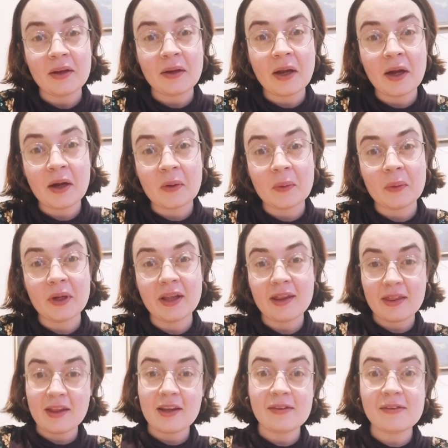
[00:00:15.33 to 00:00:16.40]
Now
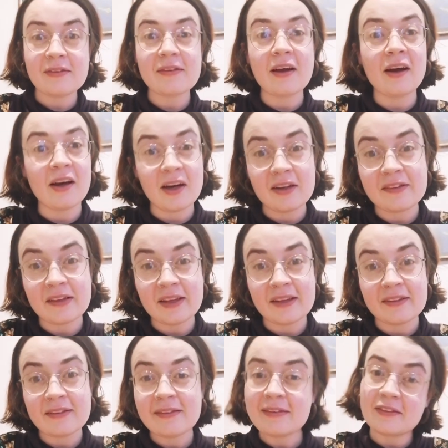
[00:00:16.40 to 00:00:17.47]
this
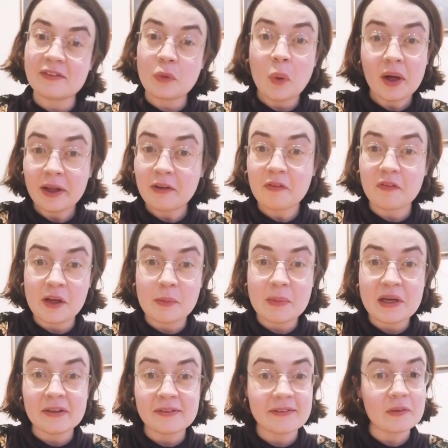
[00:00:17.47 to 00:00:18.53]
artist is quite
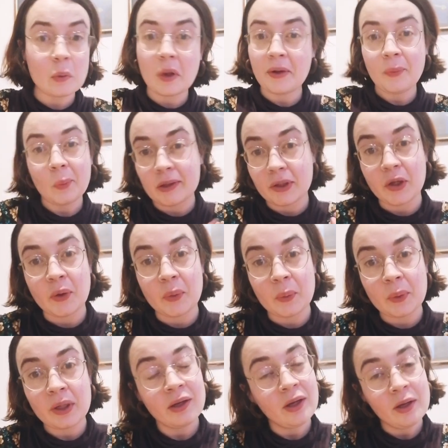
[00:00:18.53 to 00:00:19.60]
famous, quite well
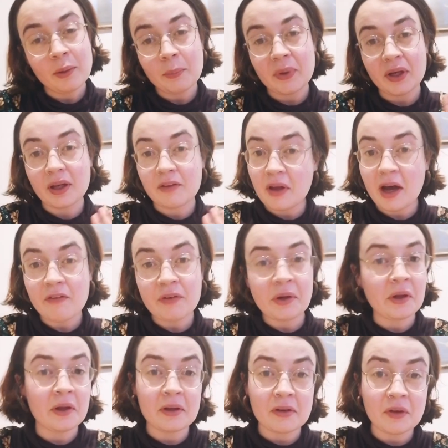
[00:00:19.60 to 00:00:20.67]
known, but if you haven't
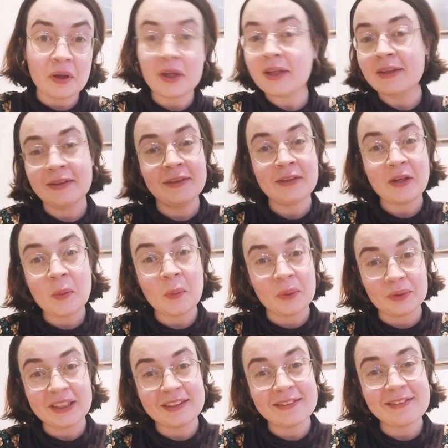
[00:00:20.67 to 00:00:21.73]
heard of her, no
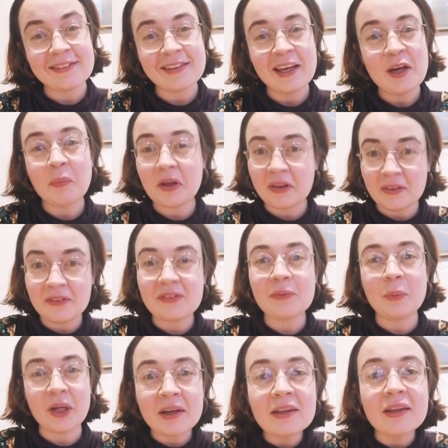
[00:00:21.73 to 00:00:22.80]
worries, because
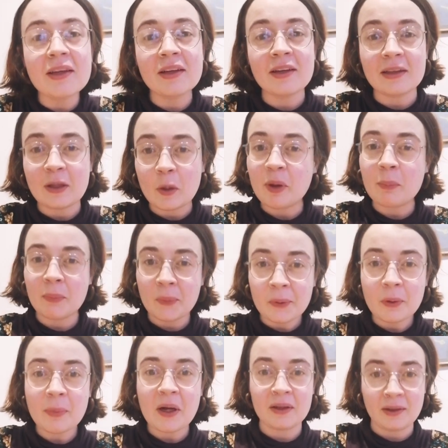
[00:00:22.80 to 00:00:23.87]
we're going to learn a little bit more
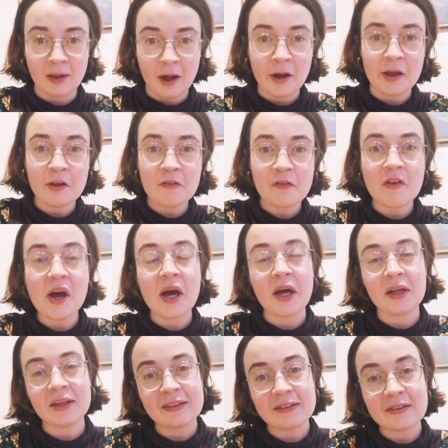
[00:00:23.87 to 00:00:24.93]
about her life
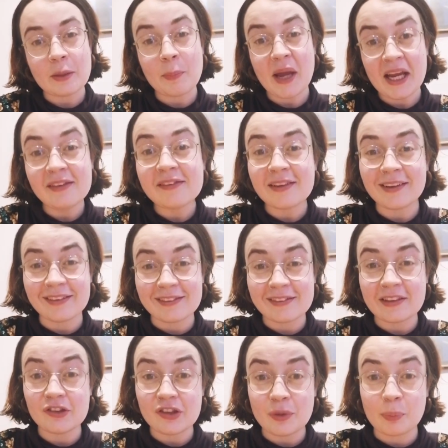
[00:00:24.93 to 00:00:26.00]
and the paintings
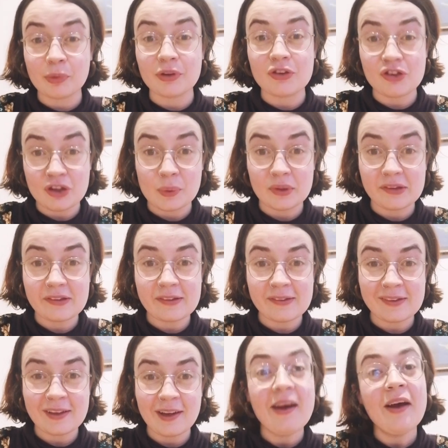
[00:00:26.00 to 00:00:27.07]
that she
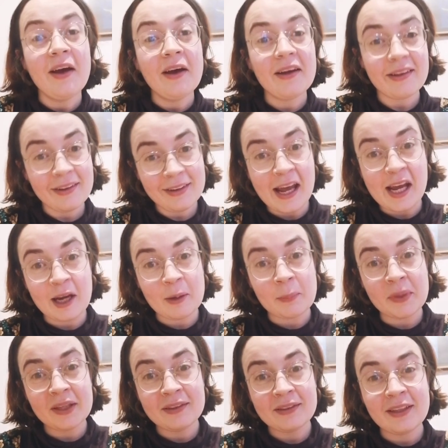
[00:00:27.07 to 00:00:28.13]
produced. Her
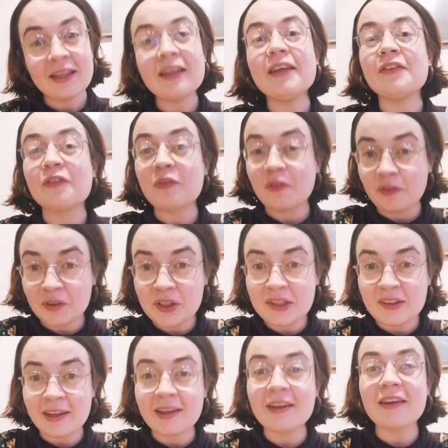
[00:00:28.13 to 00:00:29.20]
name is
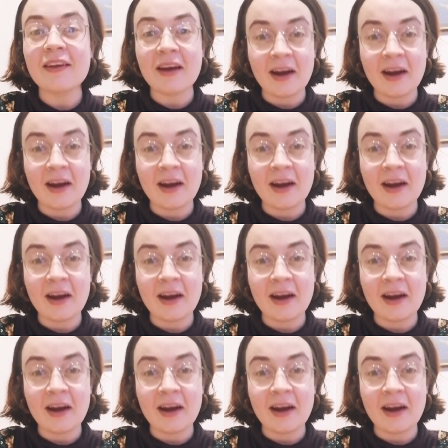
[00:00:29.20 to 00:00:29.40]
Frida